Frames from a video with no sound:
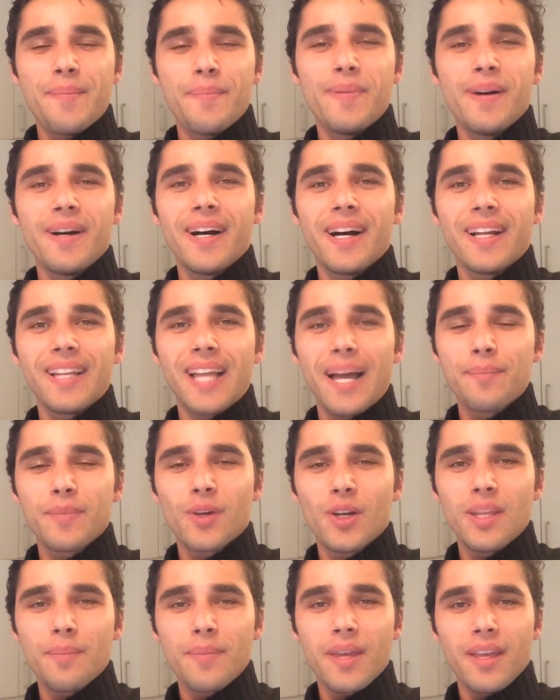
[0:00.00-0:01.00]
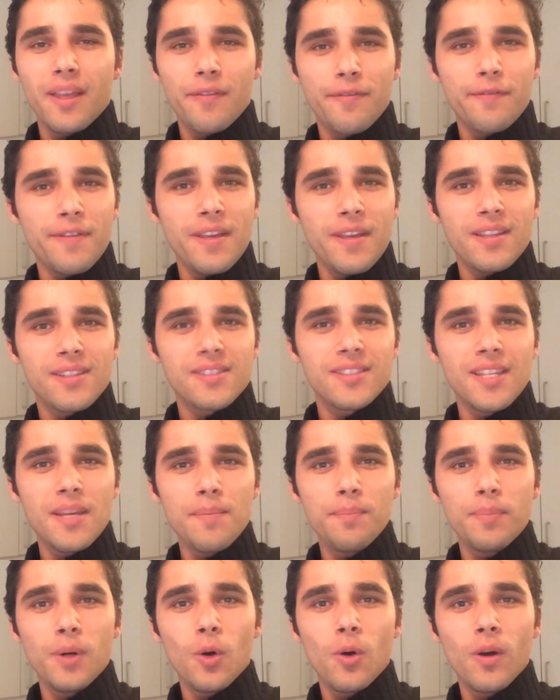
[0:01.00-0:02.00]
But I'm gonna make things
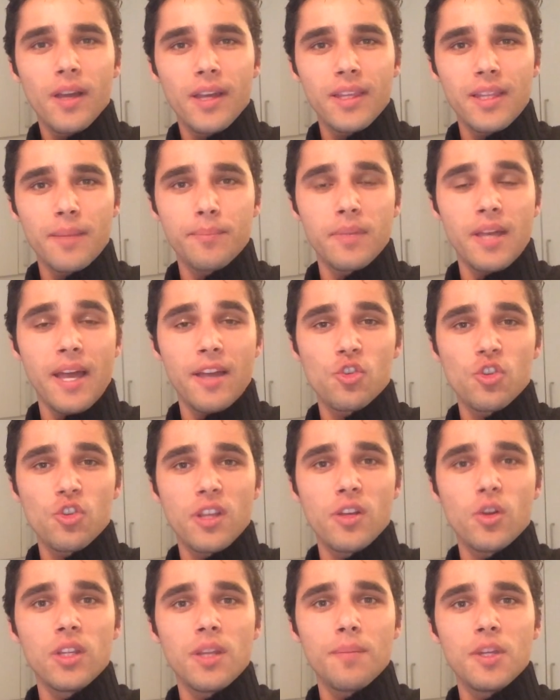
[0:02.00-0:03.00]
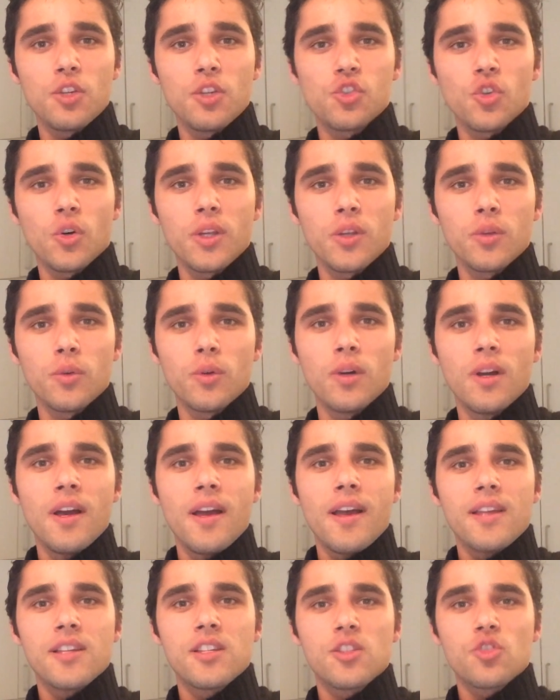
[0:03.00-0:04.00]
simple, and I'm actually gonna be showing you
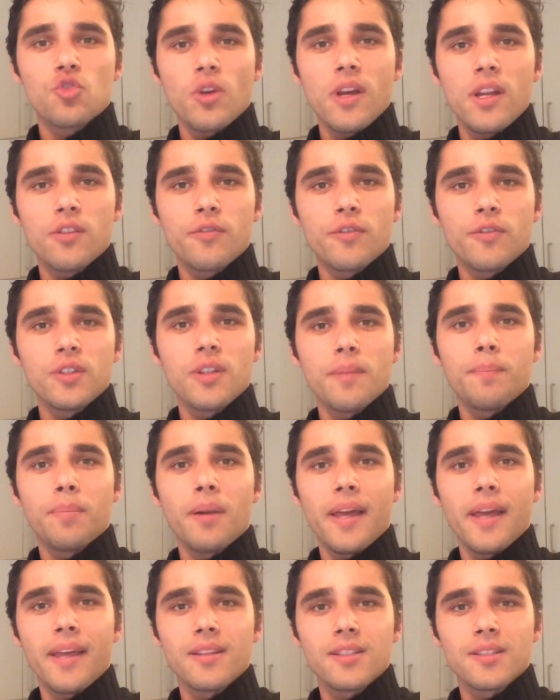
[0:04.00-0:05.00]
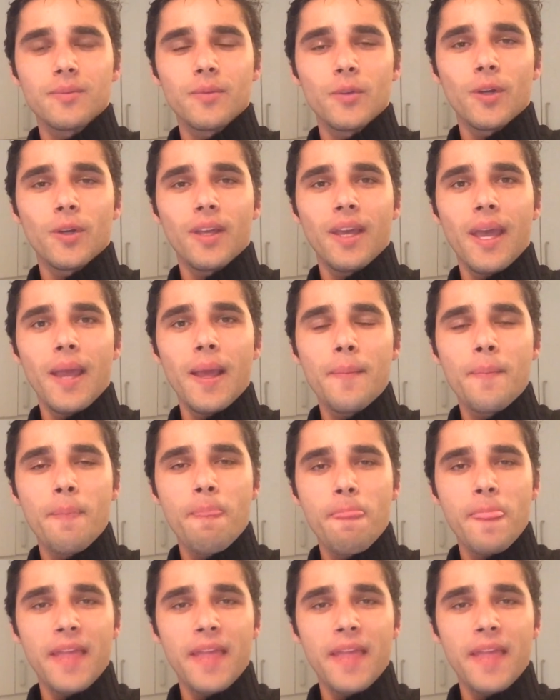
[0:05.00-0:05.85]
straight from the plate, okay?